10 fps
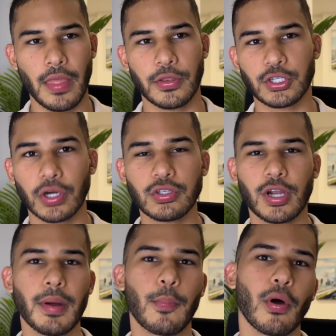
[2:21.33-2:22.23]
there's going to
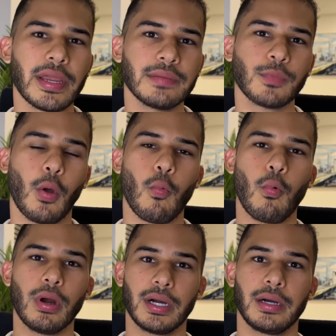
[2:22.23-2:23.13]
come a point
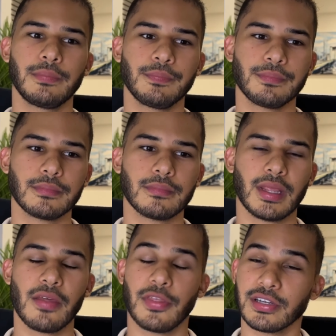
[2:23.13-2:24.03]
where
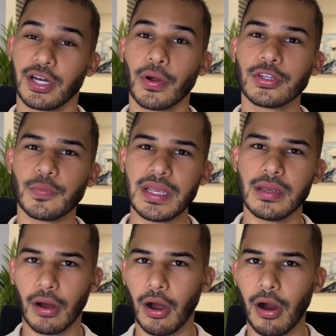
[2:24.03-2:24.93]
things are going to be
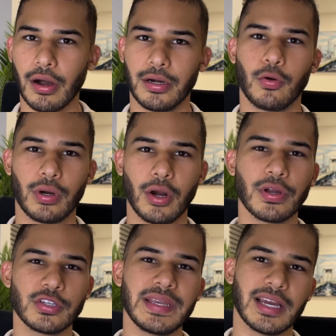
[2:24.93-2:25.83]
hard or are
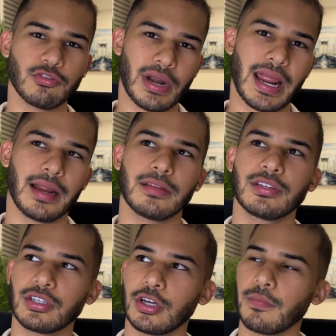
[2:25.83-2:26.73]
going to be a drag.
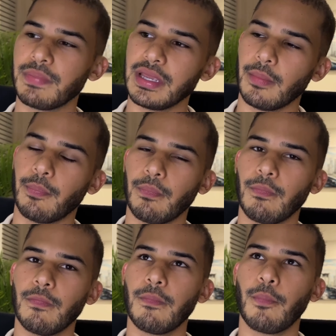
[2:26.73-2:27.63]
There's going to be a
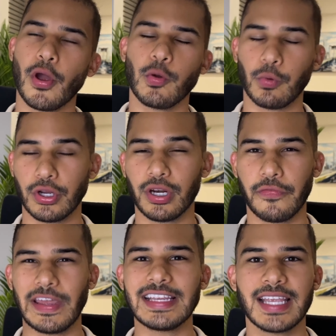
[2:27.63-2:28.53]
point where you're going
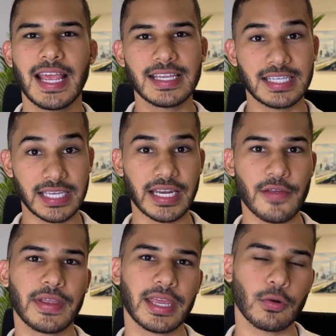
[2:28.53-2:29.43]
to face
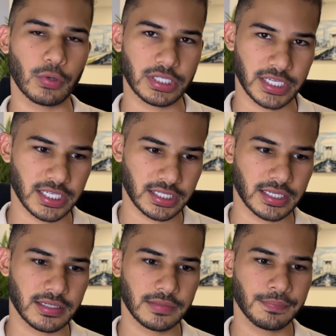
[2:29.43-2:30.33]
significant
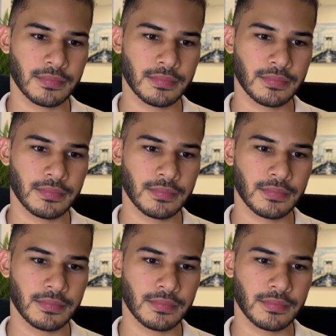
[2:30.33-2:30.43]
resistance.